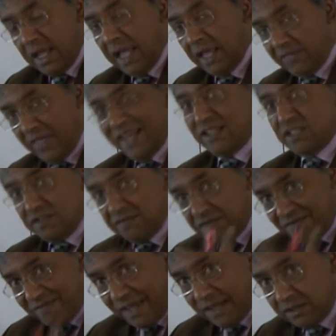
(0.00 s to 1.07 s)
and that is of
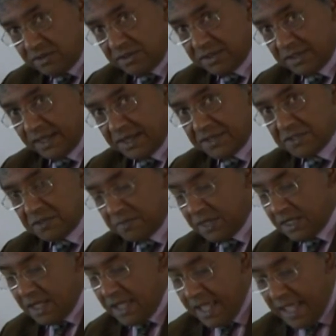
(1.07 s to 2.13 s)
the value to the customer,